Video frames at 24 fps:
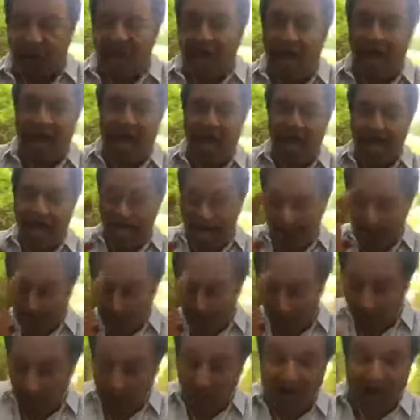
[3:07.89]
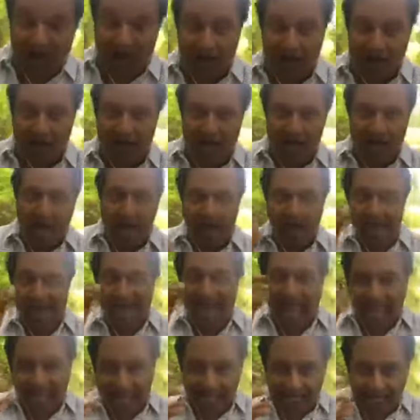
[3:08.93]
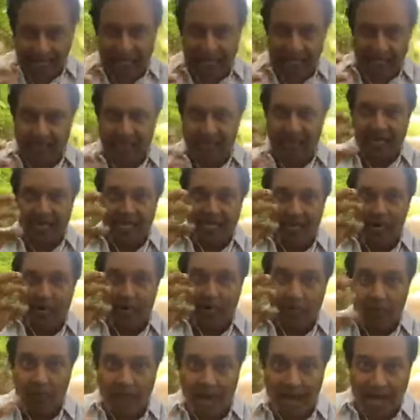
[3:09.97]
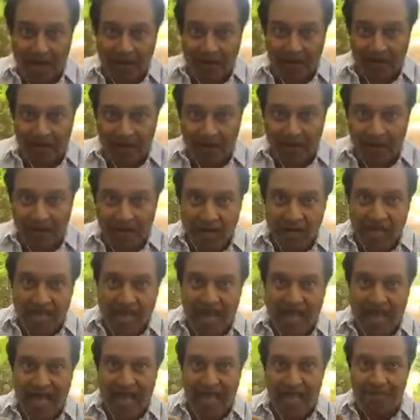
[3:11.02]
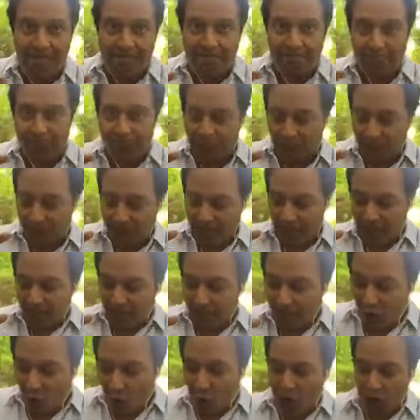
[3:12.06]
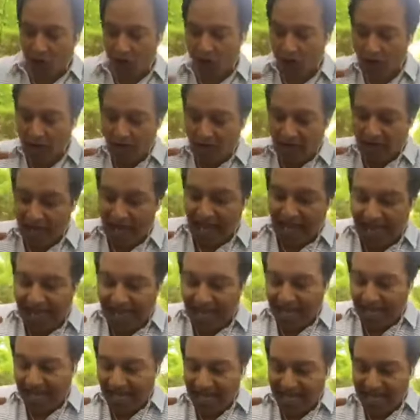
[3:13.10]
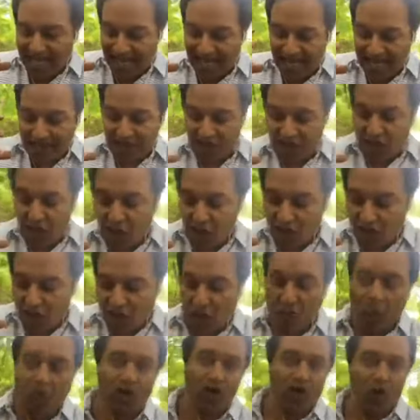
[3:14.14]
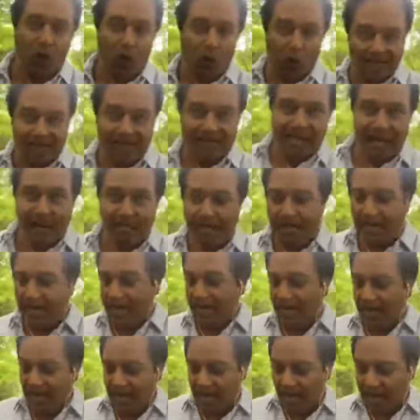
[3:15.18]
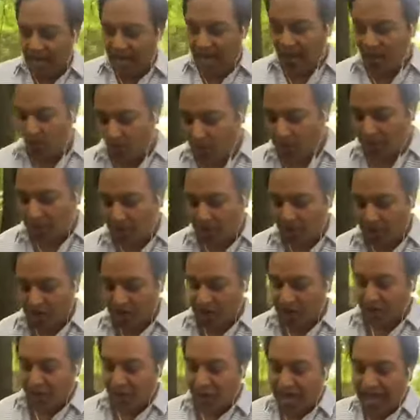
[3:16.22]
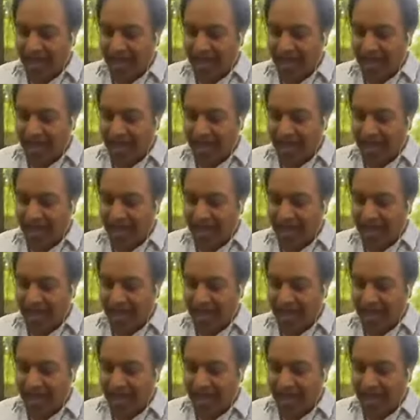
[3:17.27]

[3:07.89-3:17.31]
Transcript: Uh, I'm going to prepare. I'm going to analytically prepare um, for uh, you know, you know, you know what's coming and, and, and what I'm going to do.